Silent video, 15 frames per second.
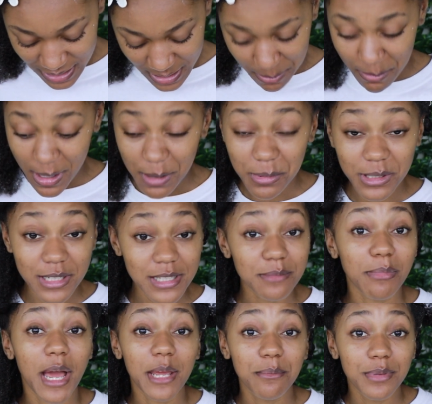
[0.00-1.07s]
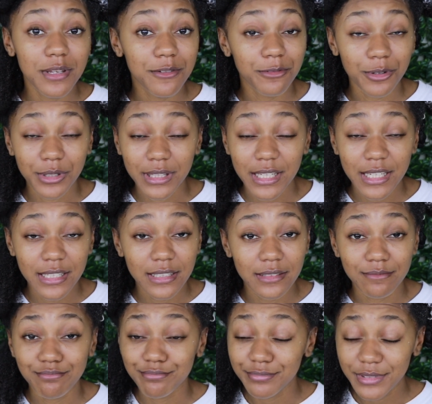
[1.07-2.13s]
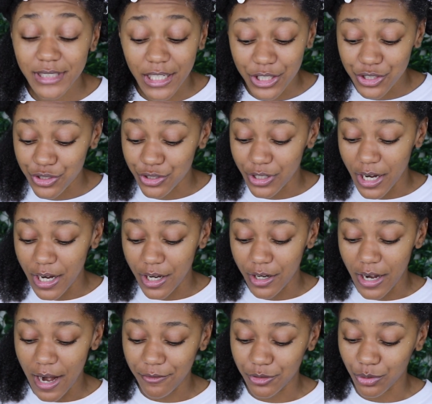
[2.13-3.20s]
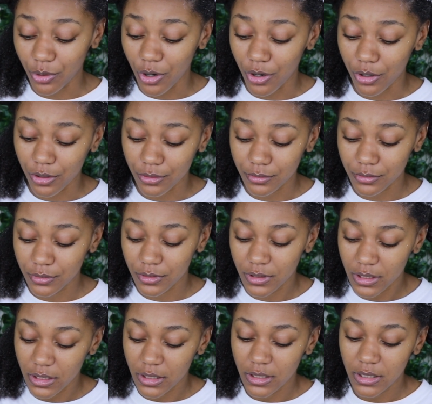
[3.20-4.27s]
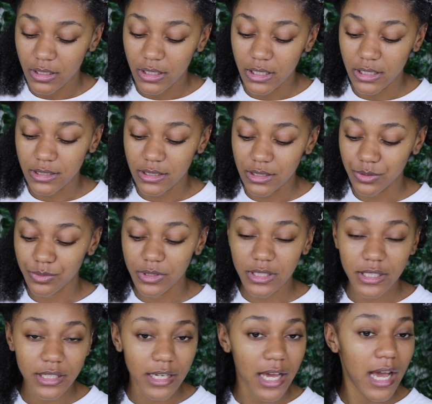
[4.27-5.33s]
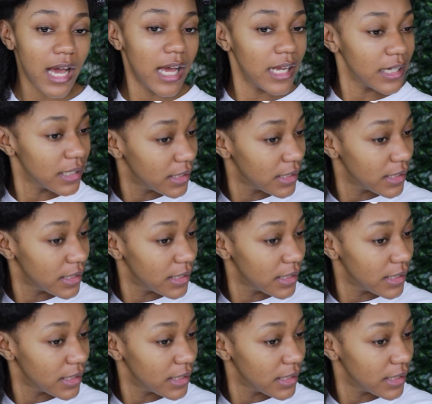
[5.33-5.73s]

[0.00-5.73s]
Maybe this might be for thin textured hair after all, because it's really not.